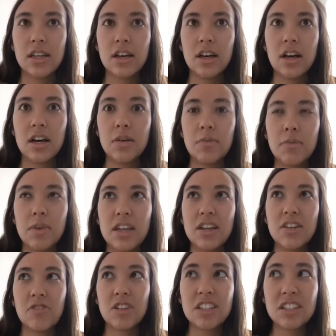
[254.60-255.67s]

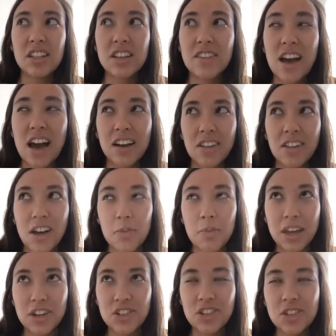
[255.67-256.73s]
And recently I've had a lot of
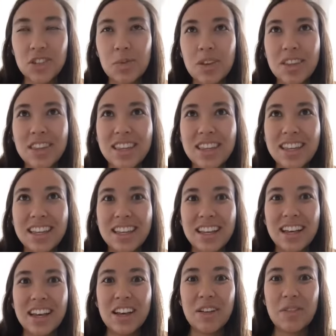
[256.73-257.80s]
patients with
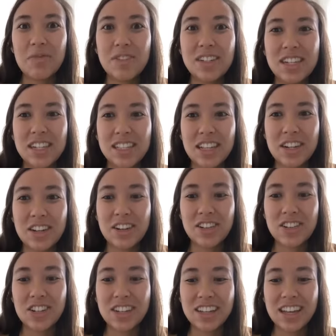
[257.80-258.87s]

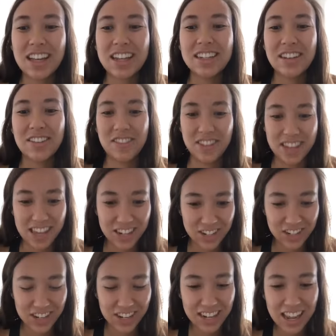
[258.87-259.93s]
dyssynergic
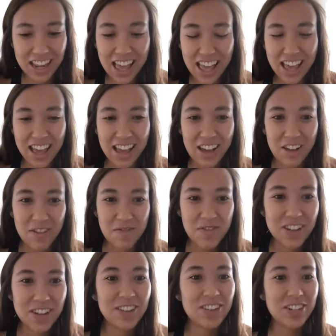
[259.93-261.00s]
defecation,
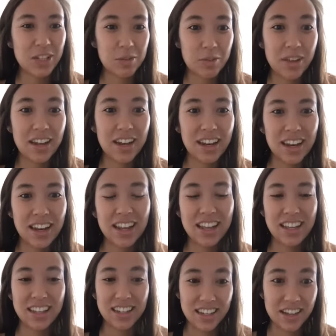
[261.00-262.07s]
which has been
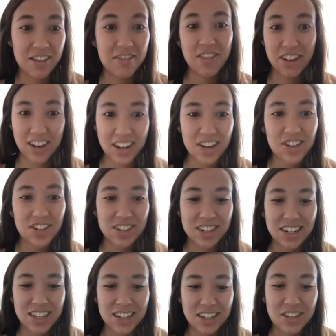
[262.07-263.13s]
very
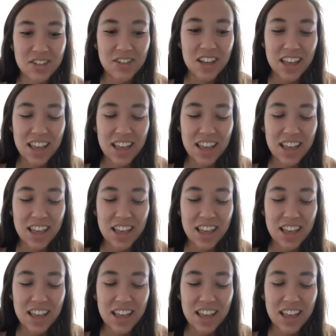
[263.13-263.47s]
interesting too.